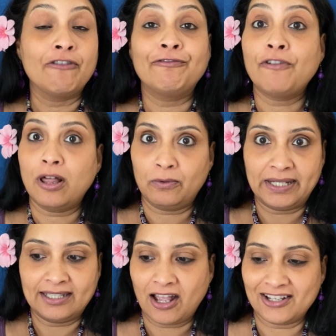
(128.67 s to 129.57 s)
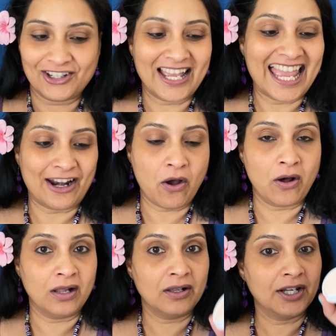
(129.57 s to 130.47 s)
following Tatcha at
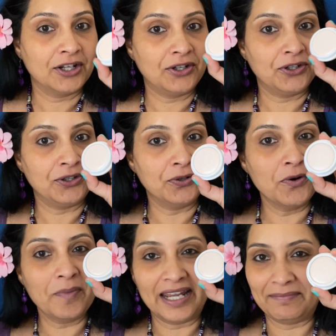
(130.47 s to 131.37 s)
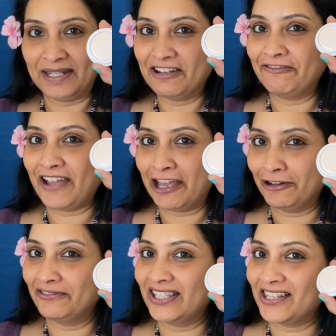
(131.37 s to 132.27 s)
all, you might be a fan
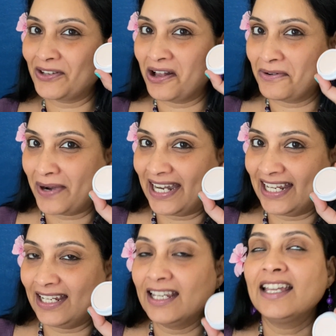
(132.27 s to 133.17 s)
of this already.